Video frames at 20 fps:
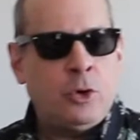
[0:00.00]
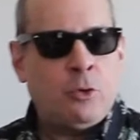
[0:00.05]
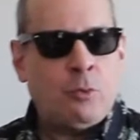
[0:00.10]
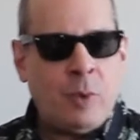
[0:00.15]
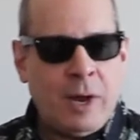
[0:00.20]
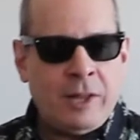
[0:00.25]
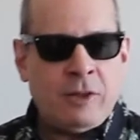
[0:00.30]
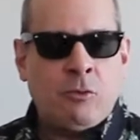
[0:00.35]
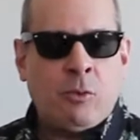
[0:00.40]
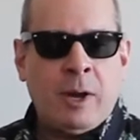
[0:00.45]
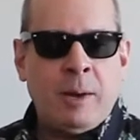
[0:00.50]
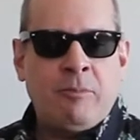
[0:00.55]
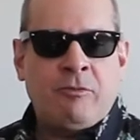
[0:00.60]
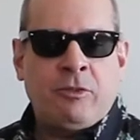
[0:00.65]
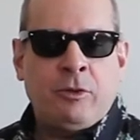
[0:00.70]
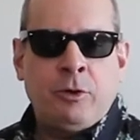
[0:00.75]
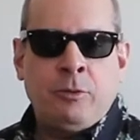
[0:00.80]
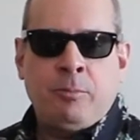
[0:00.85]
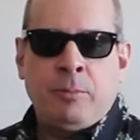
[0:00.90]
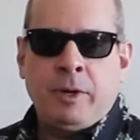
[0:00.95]
or red
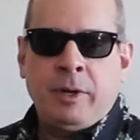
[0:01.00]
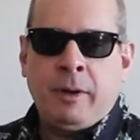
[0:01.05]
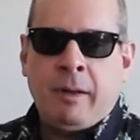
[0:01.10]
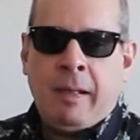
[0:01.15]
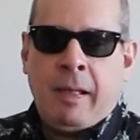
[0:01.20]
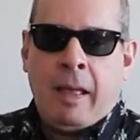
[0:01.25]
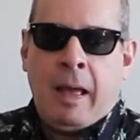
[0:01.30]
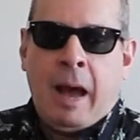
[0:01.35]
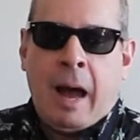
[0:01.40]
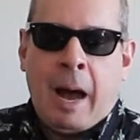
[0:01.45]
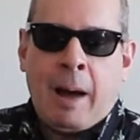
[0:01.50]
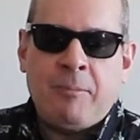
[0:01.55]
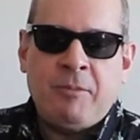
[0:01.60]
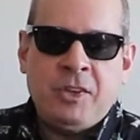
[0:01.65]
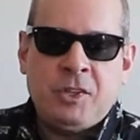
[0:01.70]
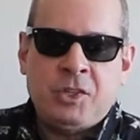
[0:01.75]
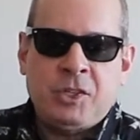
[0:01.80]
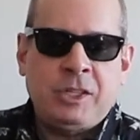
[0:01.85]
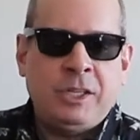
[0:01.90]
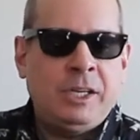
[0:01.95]
grapefruit, but
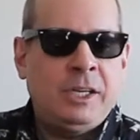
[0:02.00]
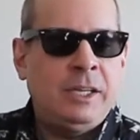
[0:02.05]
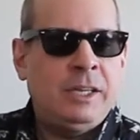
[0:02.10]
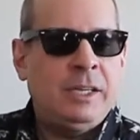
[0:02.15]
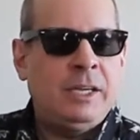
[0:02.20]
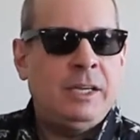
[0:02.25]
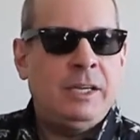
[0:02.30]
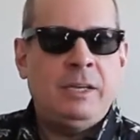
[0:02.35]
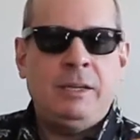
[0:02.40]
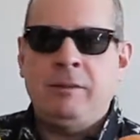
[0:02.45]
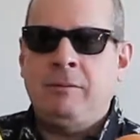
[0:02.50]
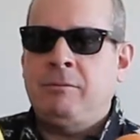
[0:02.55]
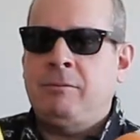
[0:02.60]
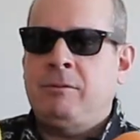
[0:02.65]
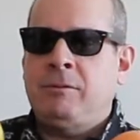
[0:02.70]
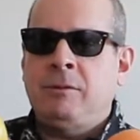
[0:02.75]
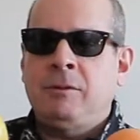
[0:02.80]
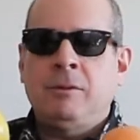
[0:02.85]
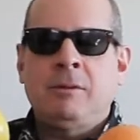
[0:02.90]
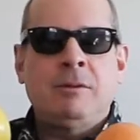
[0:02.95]
obviously the
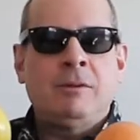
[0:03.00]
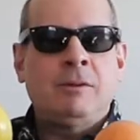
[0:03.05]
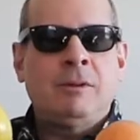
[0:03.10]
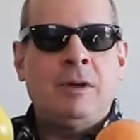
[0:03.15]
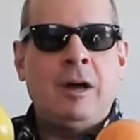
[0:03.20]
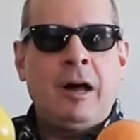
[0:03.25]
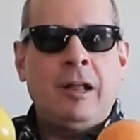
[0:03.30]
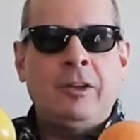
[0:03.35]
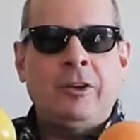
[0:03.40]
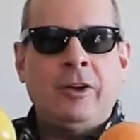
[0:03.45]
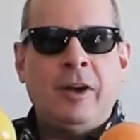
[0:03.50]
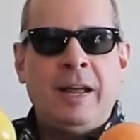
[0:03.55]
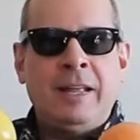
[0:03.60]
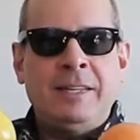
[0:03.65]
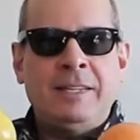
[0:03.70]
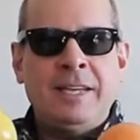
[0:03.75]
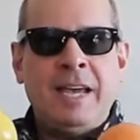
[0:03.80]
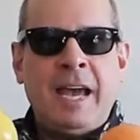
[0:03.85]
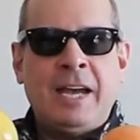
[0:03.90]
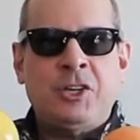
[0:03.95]
color
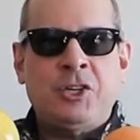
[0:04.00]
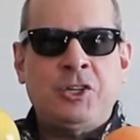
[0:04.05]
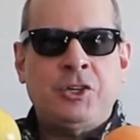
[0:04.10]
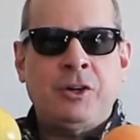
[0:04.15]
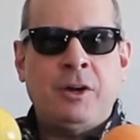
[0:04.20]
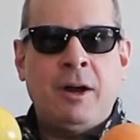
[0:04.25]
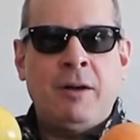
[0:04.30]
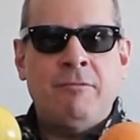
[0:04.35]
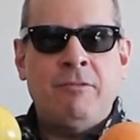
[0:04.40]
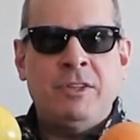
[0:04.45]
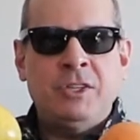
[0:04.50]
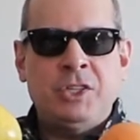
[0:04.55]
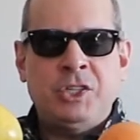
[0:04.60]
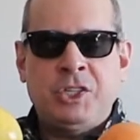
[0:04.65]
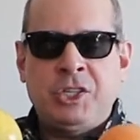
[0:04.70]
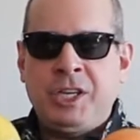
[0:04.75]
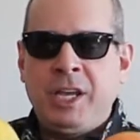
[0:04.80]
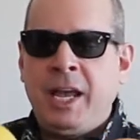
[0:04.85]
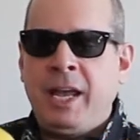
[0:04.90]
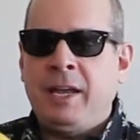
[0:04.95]
and texture of the
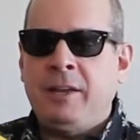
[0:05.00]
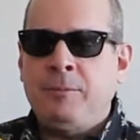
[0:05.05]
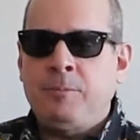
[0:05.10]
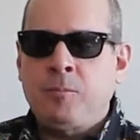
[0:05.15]
skin.